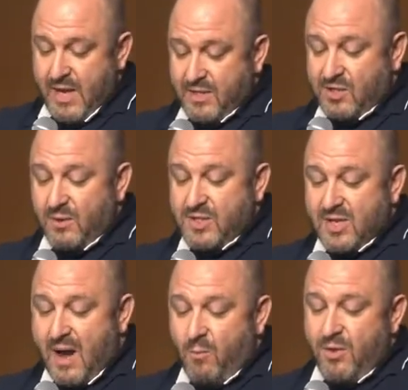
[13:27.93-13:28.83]
And so in
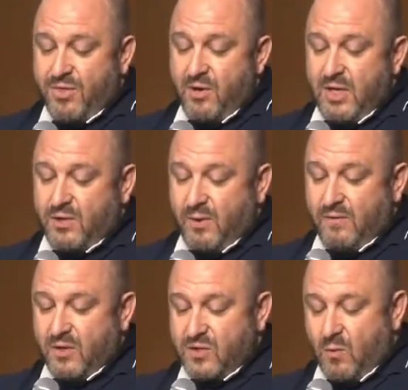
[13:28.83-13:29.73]
Psalm 133,
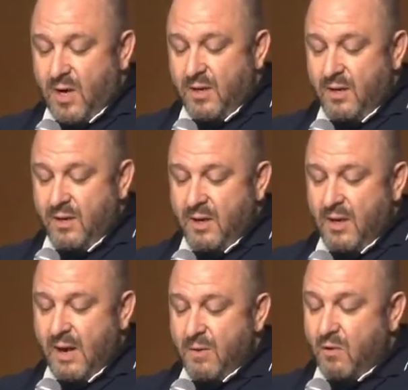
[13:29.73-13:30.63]
verse 1,
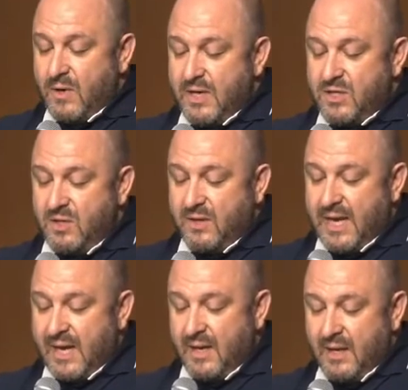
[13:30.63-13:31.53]
I'm going to read it to you
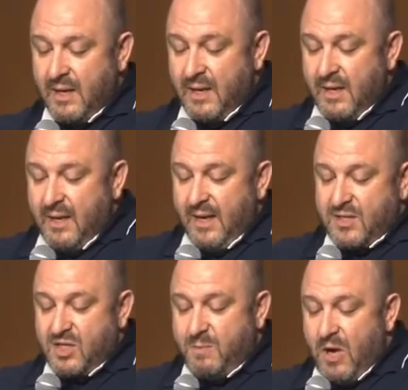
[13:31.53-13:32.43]
again.
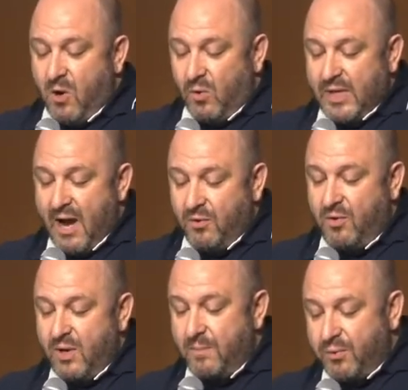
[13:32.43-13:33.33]
It says, behold, how
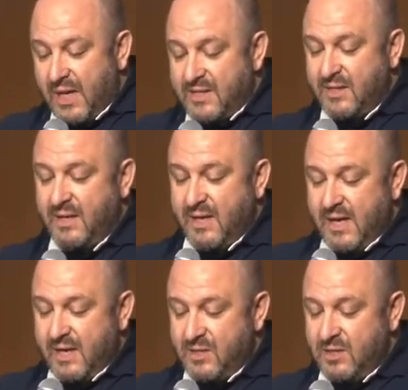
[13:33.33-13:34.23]
good and pleasant it
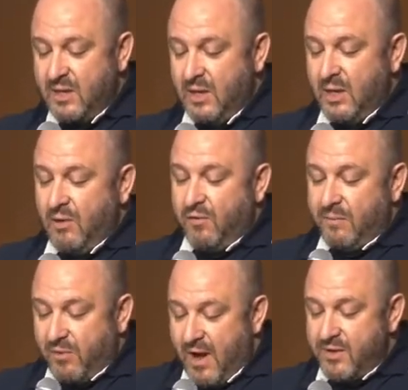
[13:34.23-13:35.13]
is for
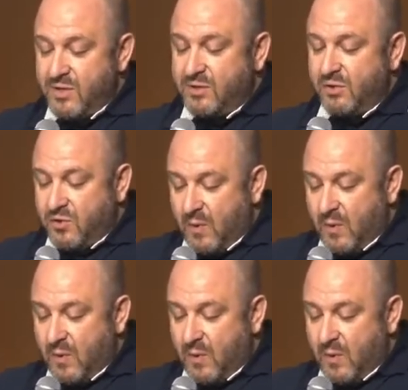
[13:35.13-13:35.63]
brothers to